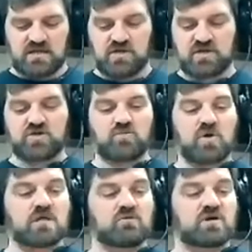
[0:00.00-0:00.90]
you can do them
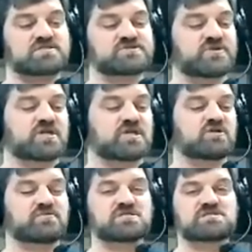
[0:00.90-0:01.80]
all at once or you can do
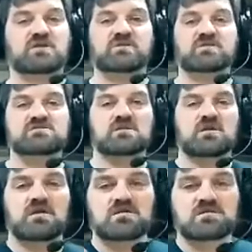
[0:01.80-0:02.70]
them in sequence.
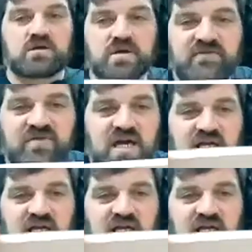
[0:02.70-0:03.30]
So what I've got